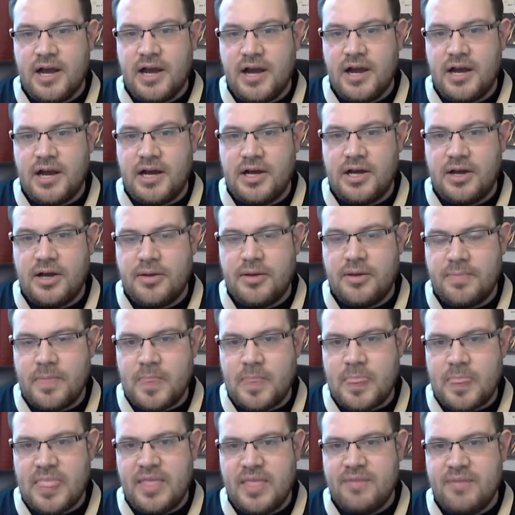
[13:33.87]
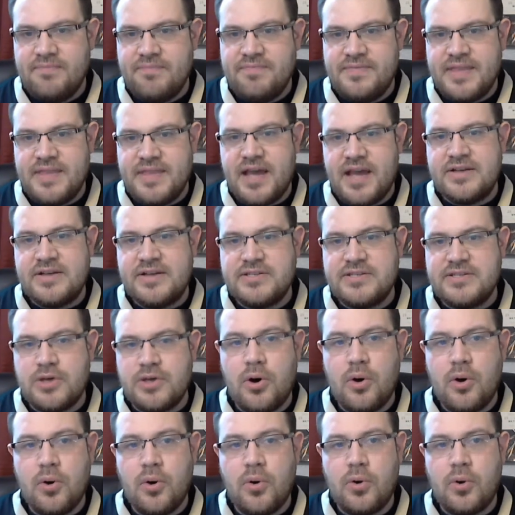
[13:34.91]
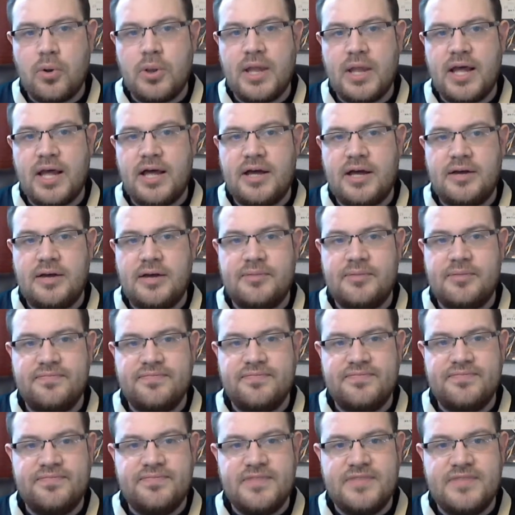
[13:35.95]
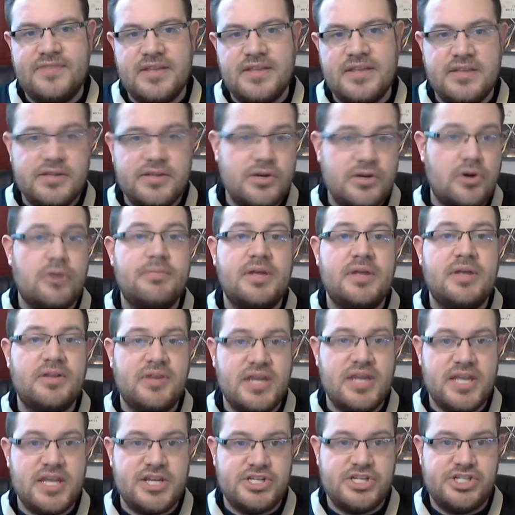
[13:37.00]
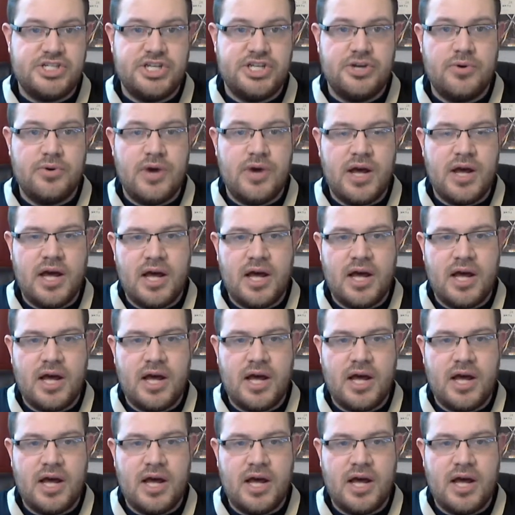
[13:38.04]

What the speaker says: Now, as a whole, the durability issue.